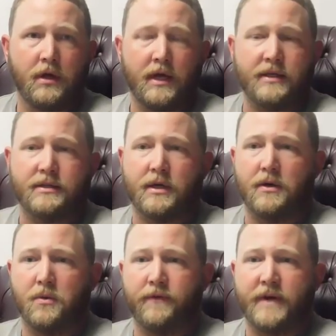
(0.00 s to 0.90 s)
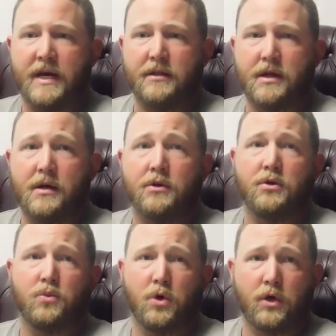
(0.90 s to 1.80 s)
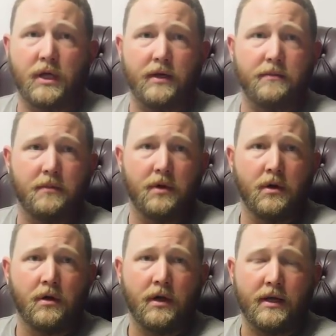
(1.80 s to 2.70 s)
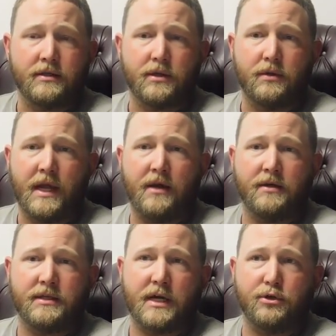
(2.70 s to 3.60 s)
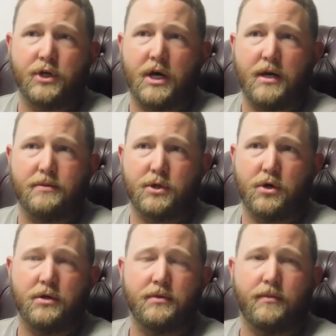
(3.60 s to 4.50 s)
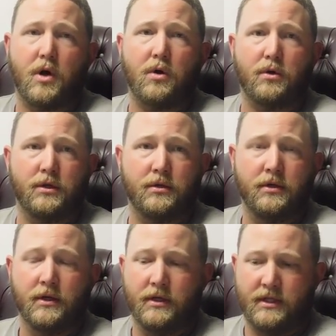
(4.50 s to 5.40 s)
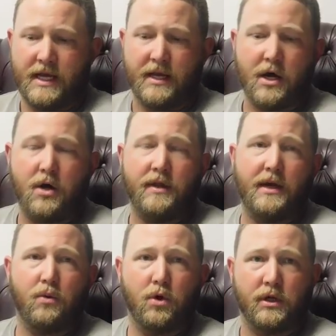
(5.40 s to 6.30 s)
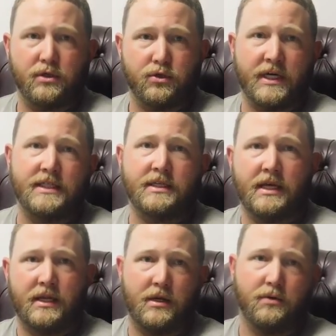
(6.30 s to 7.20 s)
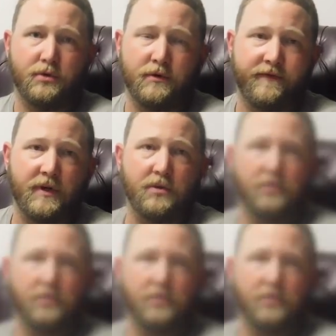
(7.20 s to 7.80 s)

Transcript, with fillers: And so we've gotten a lot of good work in. And so now it's our job starting tomorrow to take all that work and translate it onto the field.